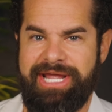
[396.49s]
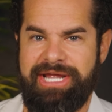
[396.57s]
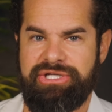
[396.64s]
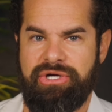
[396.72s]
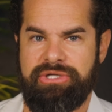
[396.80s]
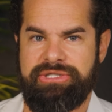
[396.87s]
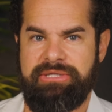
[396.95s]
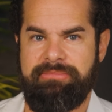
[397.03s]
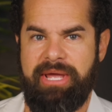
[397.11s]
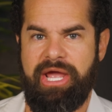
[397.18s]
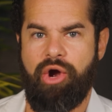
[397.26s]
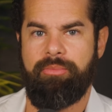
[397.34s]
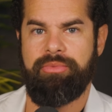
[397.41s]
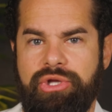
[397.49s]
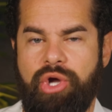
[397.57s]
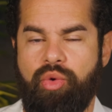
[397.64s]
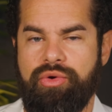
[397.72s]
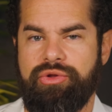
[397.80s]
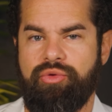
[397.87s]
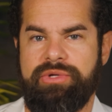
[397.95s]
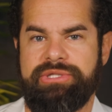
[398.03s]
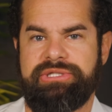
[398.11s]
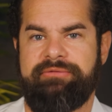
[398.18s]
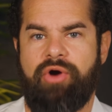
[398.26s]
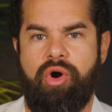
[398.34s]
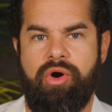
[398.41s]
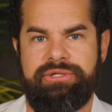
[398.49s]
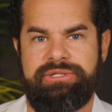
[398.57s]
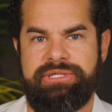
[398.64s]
HRT may help lower the risk of heart